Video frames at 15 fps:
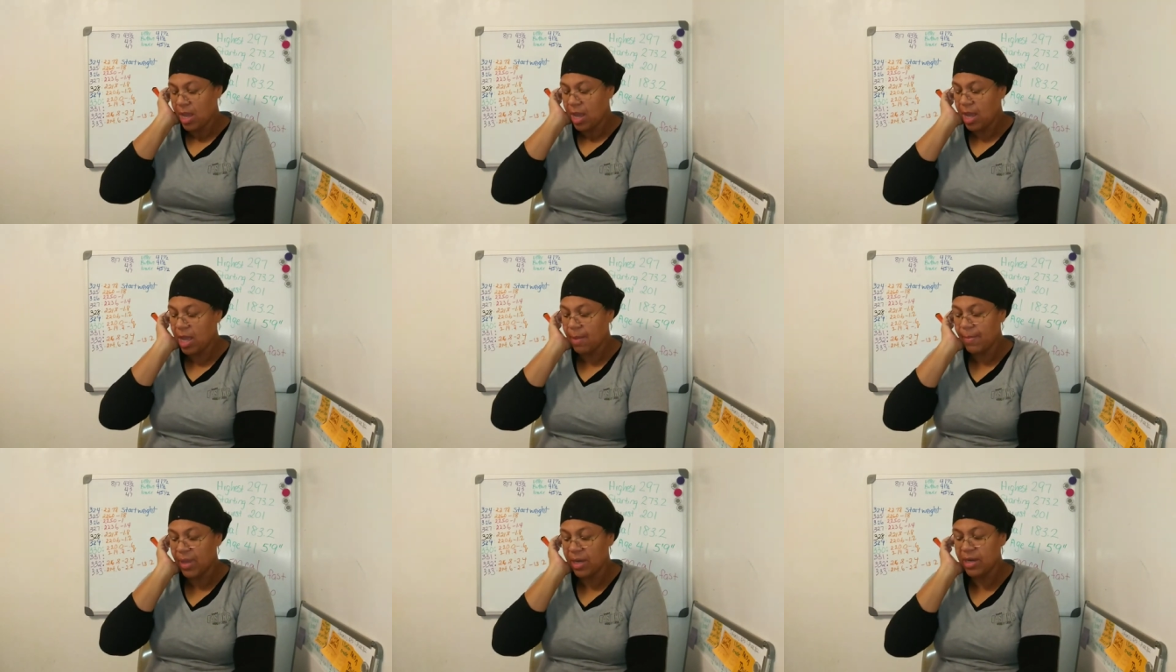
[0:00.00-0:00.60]

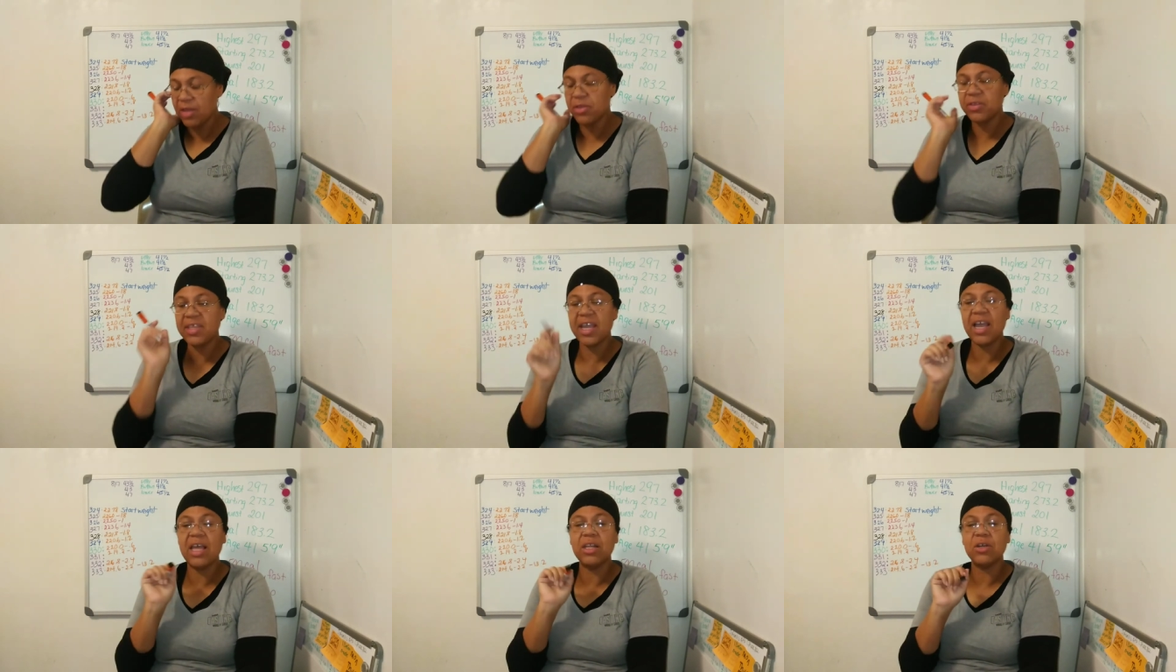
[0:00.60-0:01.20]
Um, another
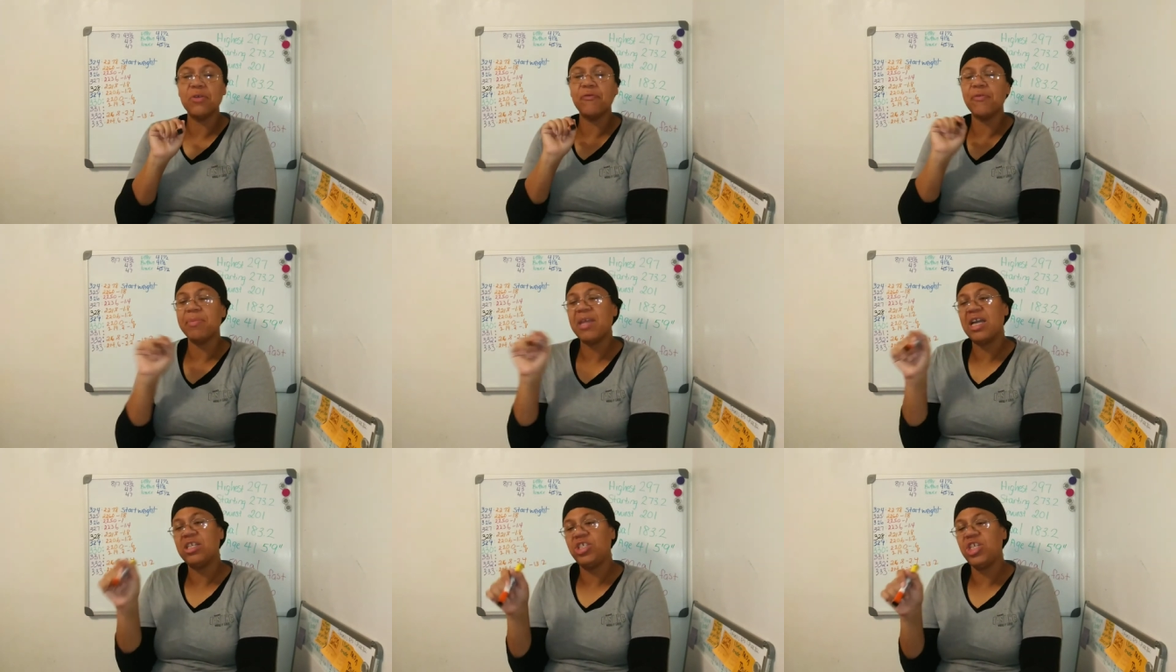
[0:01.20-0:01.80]
thing I learned from
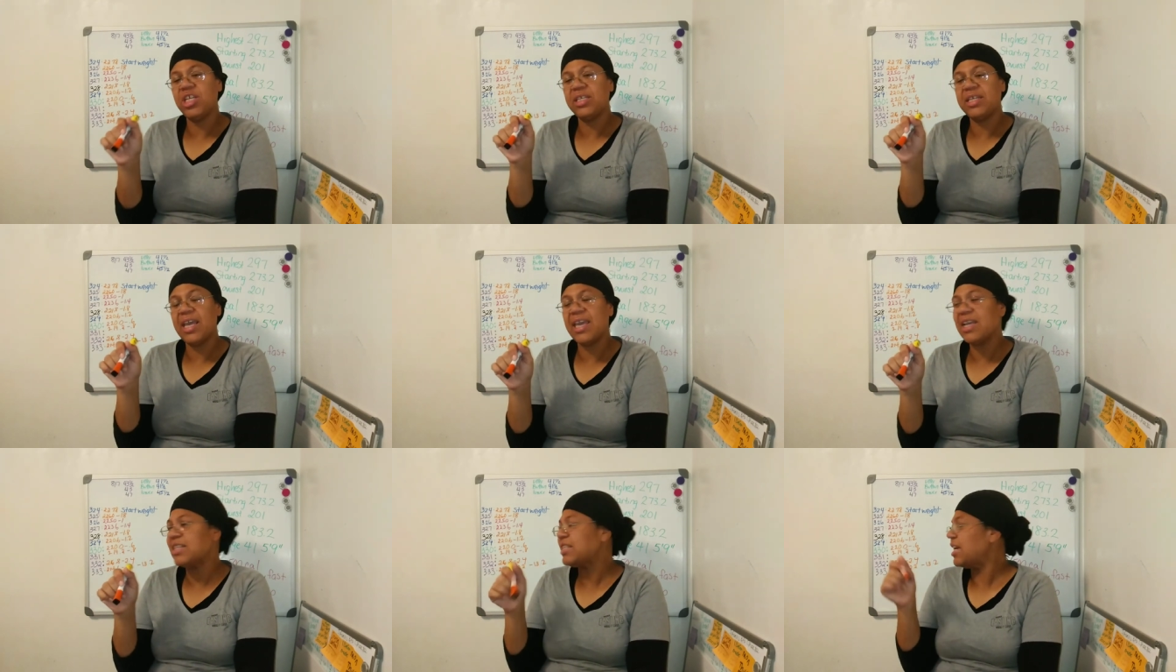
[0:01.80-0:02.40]
that cheat
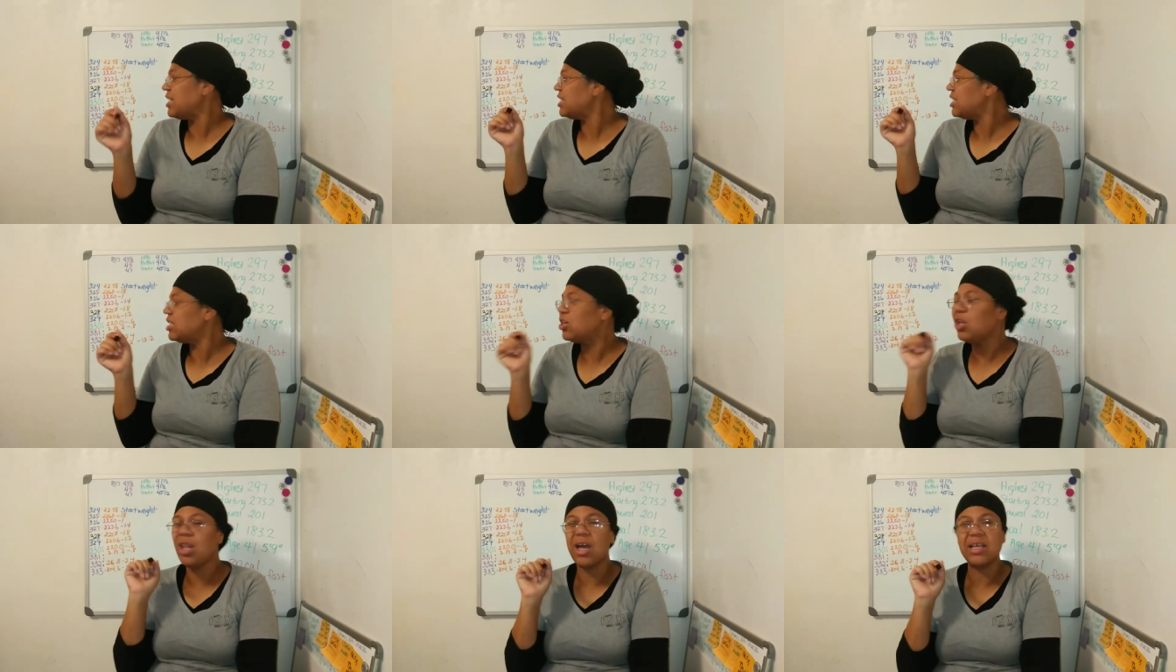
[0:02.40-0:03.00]
day is I
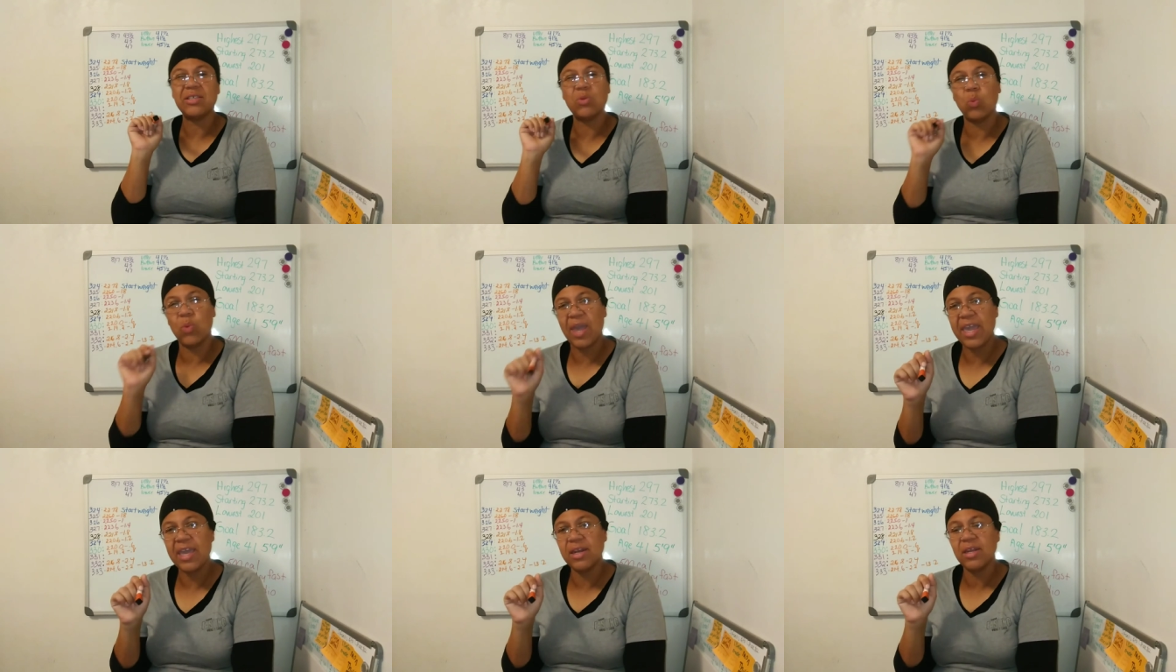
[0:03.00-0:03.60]
still lost
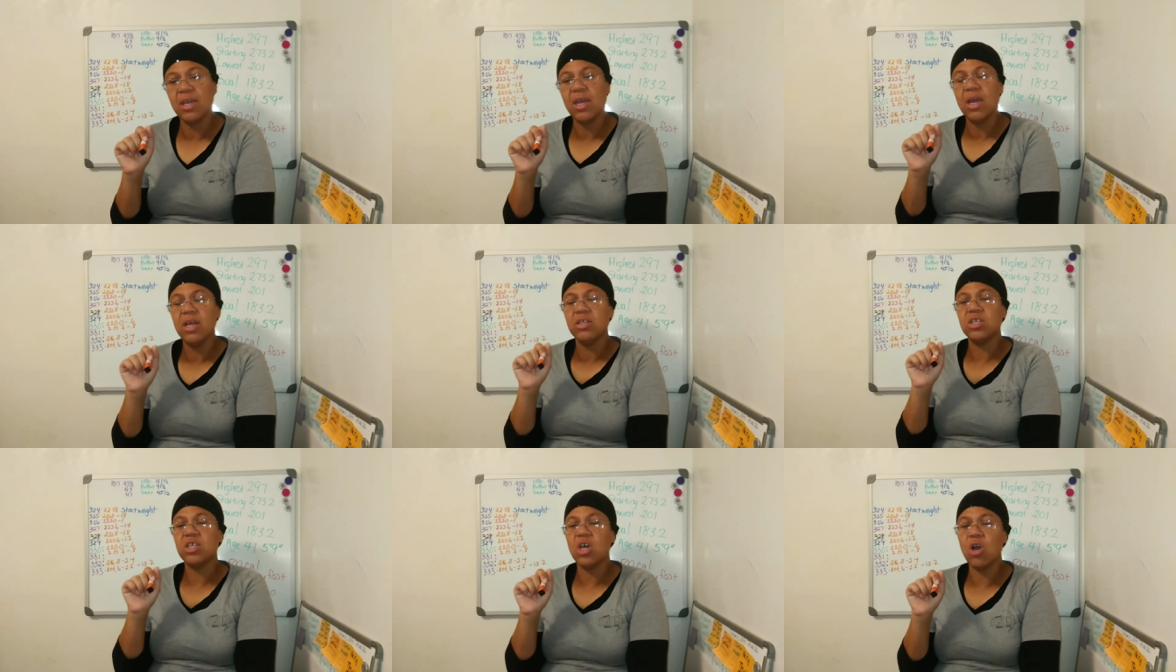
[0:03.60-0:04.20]
weight.
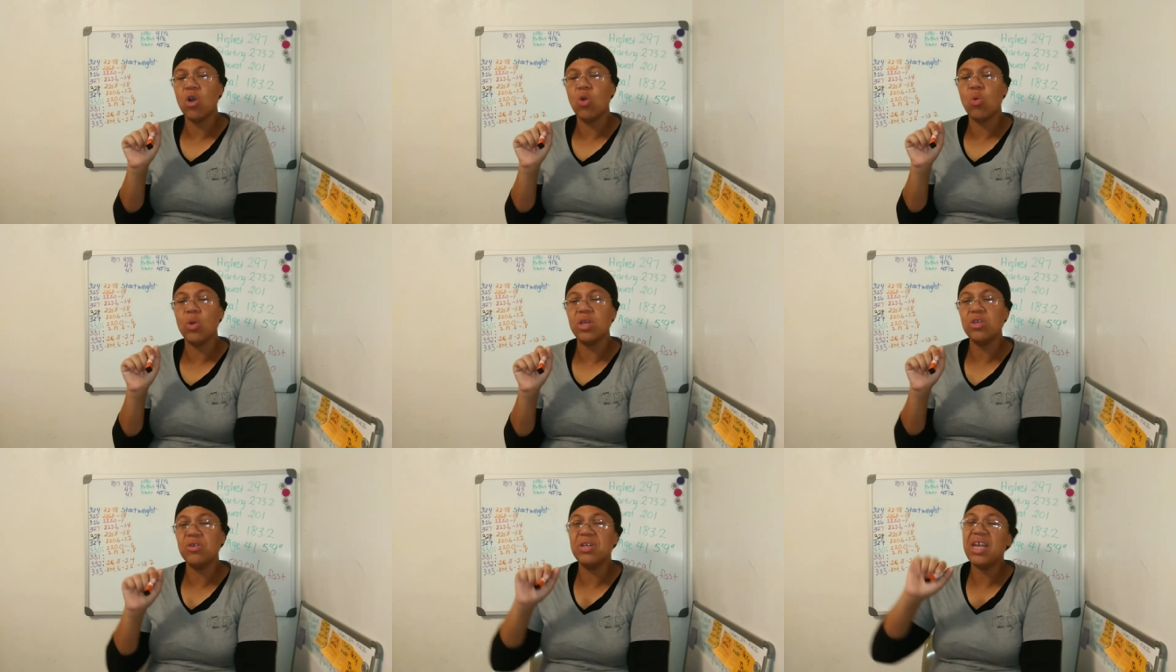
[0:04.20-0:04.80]

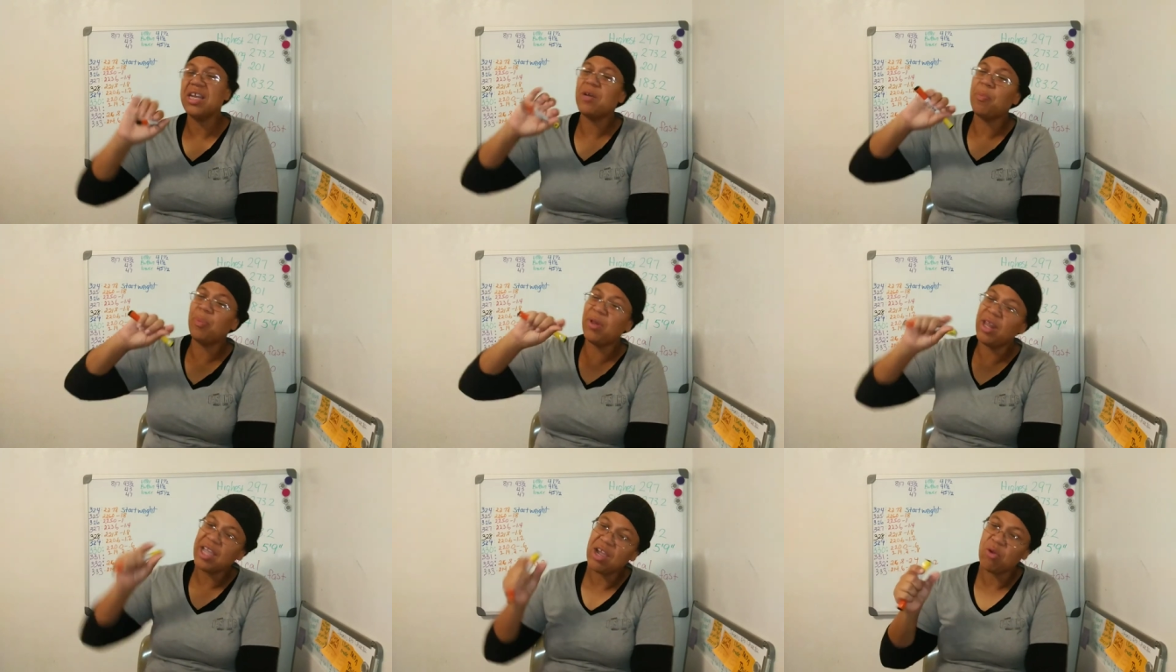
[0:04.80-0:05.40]
So you need to
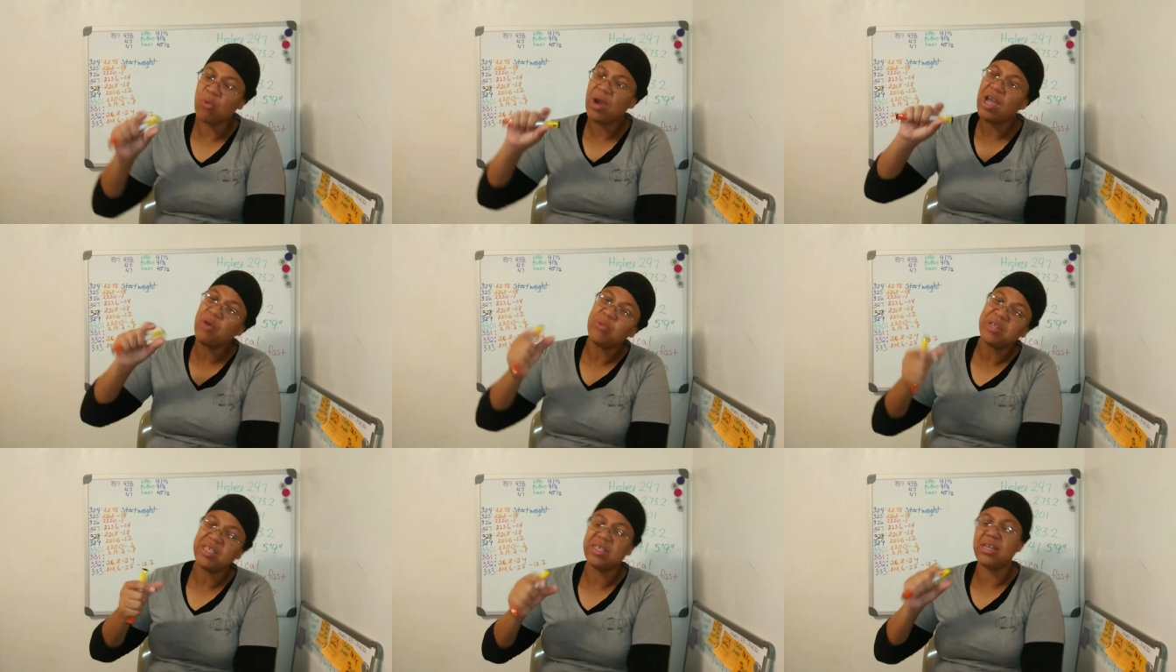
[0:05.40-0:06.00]
play
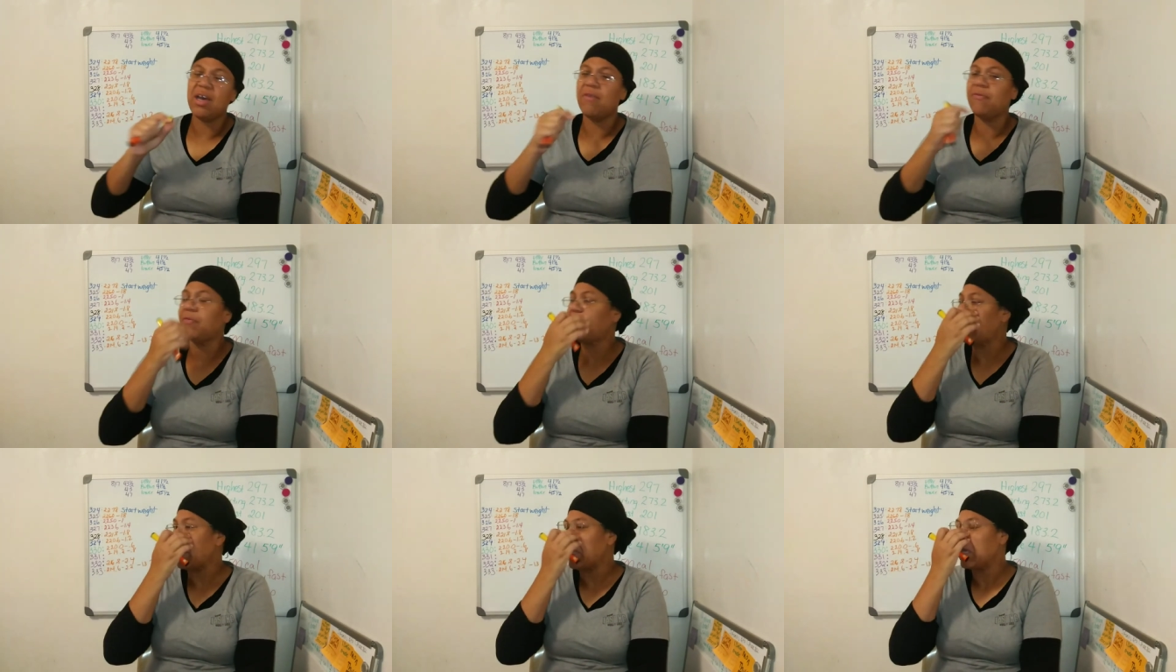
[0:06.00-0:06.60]
around with stuff.
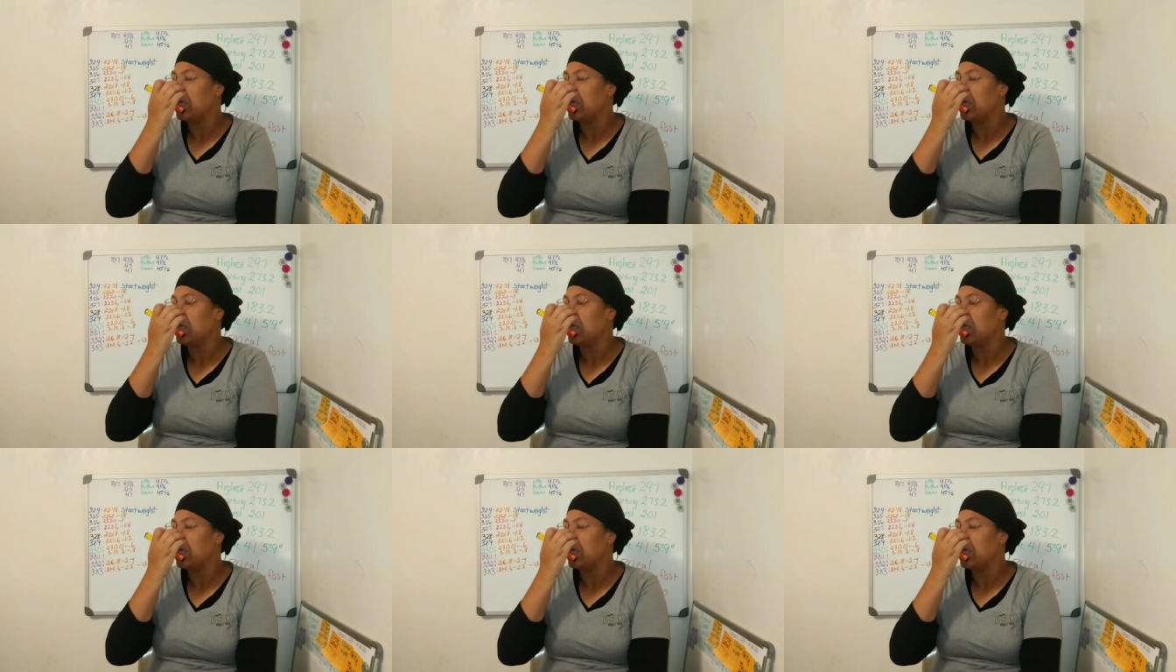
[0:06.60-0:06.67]
Like,